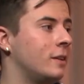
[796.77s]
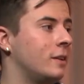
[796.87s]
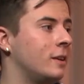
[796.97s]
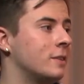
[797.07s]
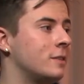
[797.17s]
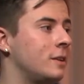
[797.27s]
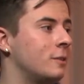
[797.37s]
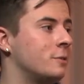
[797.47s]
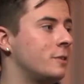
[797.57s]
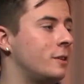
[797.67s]
I guess
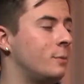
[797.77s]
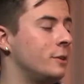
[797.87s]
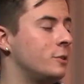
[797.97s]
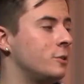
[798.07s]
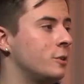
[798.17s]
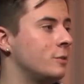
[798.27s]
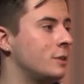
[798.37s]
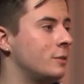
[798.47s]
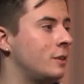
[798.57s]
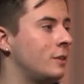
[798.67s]
Hero's done a bunch of shows
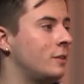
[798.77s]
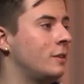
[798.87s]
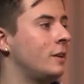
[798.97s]
out there.